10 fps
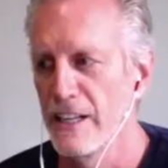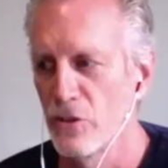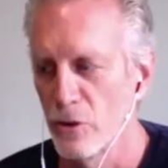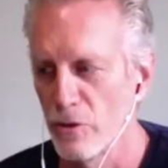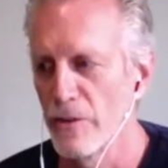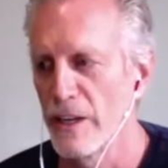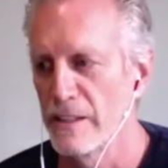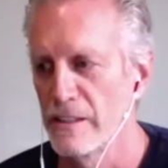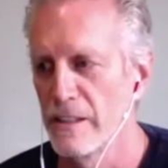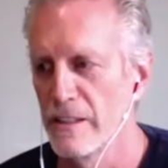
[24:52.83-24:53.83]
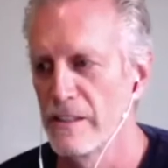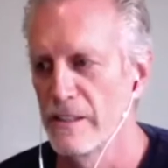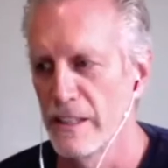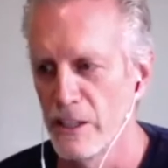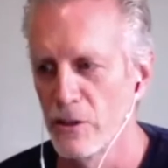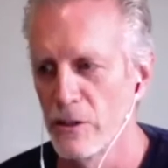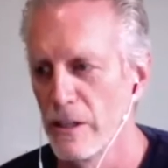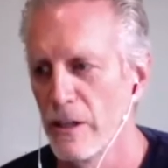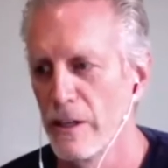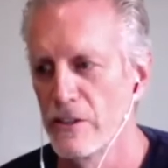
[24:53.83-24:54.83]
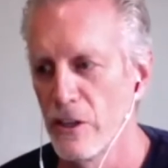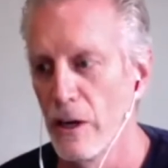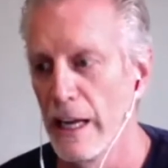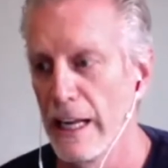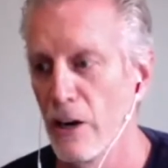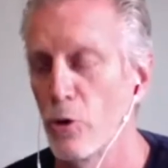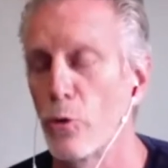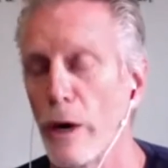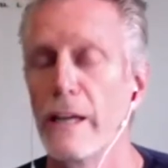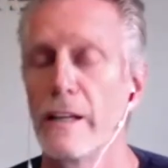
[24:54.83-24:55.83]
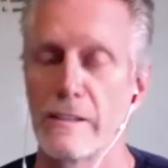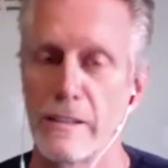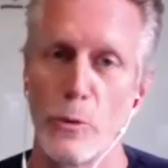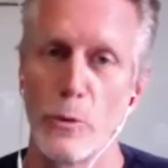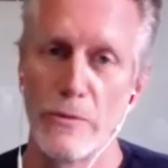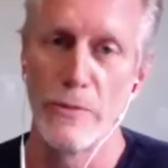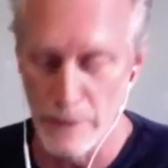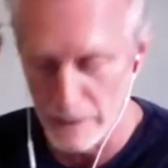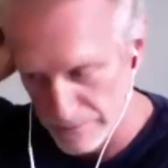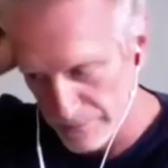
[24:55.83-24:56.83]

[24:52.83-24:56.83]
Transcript: horrific as it is to get you know, and so and how great it is to get away from it.